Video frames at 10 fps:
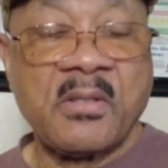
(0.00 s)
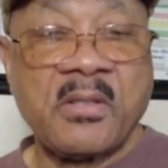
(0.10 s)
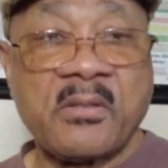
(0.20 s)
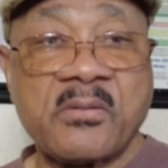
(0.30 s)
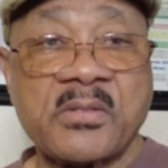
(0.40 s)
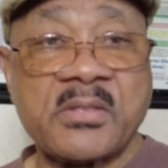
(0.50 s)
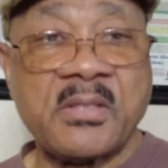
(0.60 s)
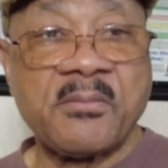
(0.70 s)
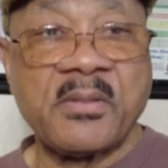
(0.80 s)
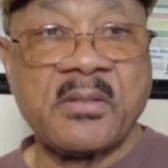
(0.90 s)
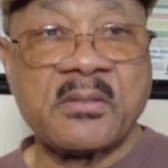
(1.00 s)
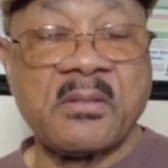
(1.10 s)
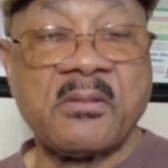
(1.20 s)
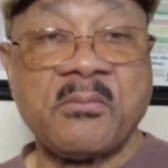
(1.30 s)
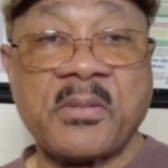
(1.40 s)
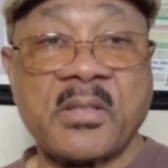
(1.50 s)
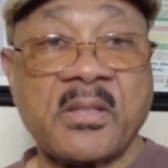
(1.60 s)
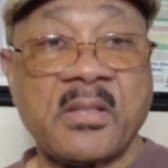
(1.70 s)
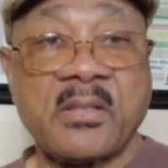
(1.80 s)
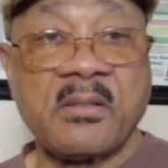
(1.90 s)
And her siblings, oh my
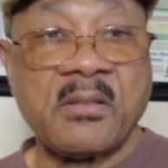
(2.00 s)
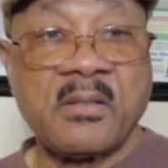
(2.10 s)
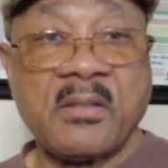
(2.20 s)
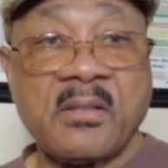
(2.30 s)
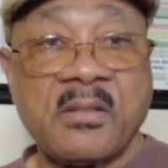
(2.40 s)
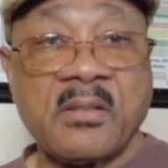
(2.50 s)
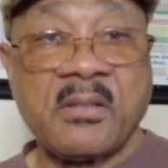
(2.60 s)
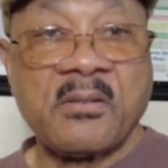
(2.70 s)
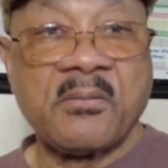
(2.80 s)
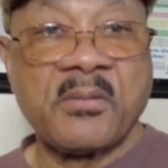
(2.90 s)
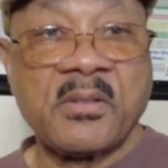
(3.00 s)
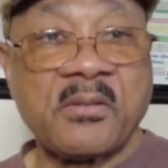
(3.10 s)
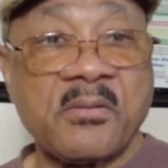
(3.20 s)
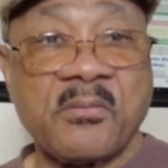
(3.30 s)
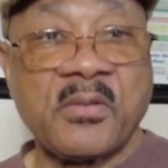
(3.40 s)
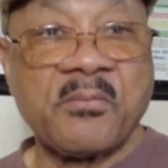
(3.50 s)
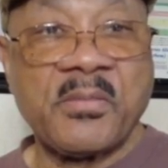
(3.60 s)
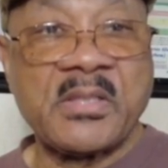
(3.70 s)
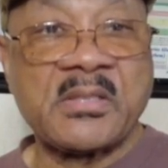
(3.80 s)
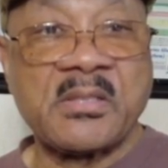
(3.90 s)
God, they're the
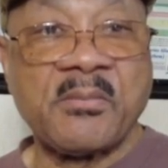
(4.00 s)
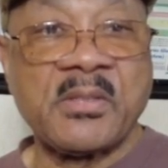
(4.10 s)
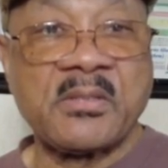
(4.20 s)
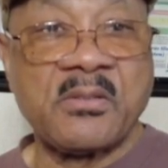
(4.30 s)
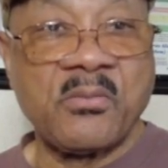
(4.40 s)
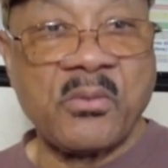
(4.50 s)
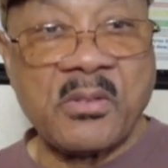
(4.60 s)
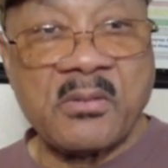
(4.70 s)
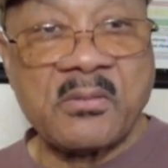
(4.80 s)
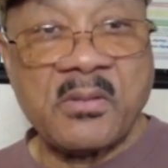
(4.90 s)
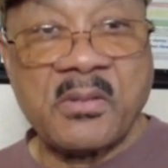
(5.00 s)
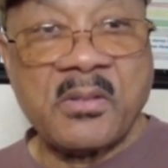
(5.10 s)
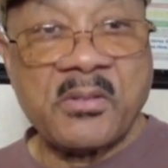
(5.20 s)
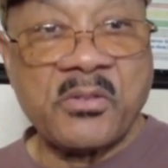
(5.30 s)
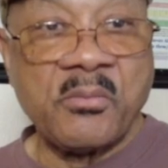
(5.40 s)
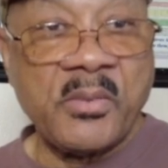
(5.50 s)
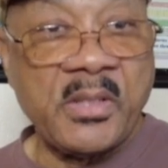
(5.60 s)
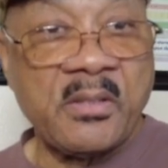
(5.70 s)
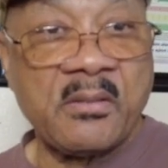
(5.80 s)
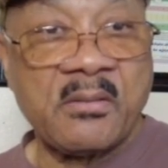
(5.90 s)
best siblings in the world to
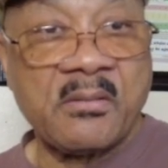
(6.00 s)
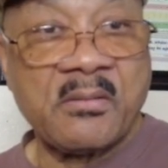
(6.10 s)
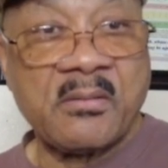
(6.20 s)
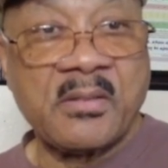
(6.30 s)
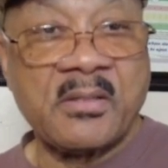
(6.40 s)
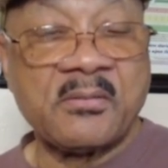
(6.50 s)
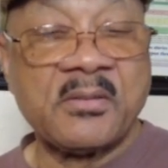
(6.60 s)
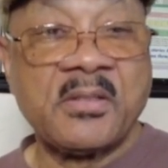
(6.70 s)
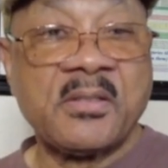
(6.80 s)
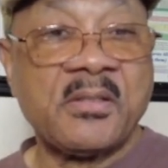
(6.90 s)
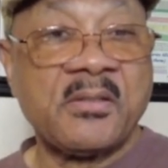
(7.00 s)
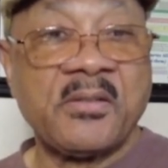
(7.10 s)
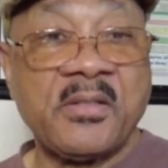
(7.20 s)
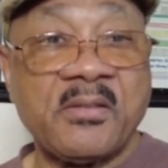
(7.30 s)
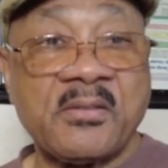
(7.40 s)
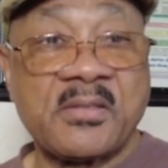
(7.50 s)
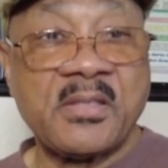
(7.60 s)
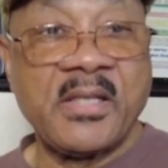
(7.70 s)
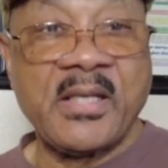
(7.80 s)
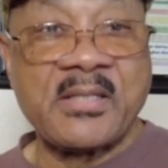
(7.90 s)
me. Now,
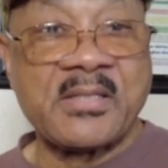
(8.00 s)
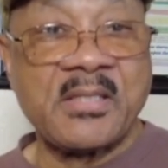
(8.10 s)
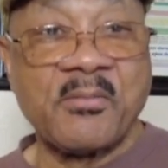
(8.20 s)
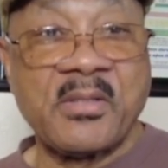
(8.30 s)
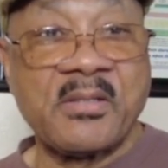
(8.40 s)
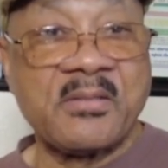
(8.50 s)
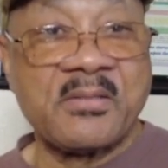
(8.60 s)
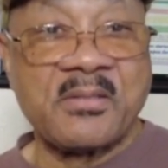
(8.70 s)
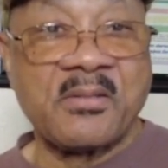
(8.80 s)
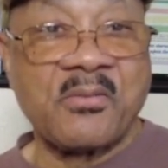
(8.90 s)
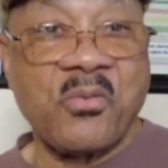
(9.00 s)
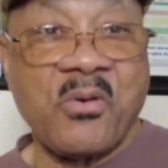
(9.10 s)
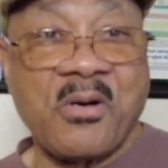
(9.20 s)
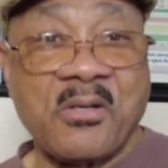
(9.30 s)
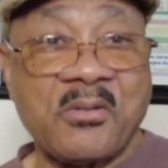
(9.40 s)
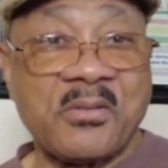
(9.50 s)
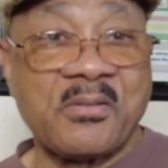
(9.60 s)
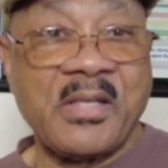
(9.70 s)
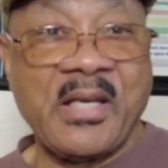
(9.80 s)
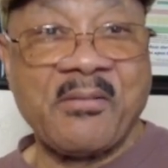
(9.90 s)
they have siblings that quarrel
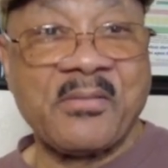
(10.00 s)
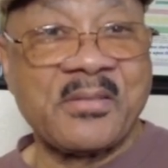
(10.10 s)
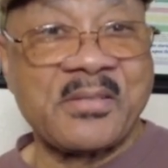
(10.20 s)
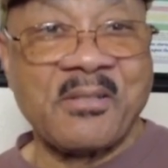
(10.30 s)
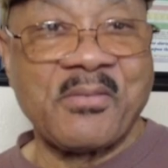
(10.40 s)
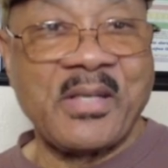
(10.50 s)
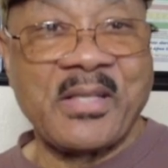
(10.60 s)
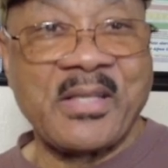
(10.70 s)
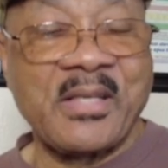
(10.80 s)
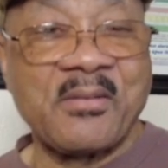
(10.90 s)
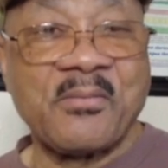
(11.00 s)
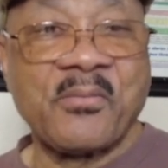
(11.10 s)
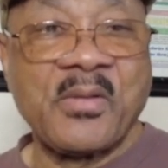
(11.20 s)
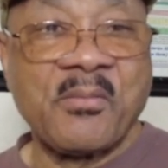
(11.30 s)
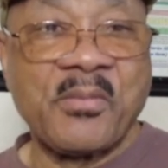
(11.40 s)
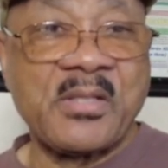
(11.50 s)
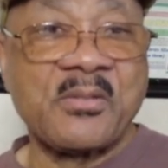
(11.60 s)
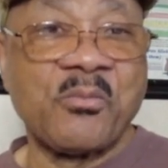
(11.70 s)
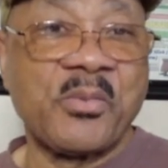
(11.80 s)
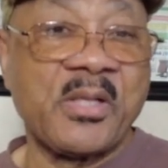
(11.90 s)
and laugh and stuff like that. It's
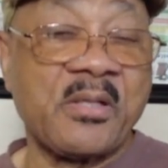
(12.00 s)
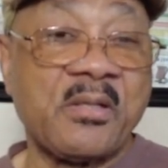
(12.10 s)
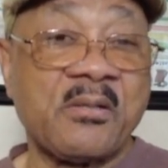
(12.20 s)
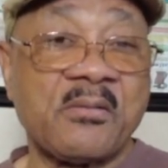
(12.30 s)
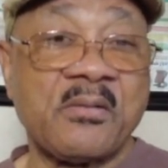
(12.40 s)
no big deal.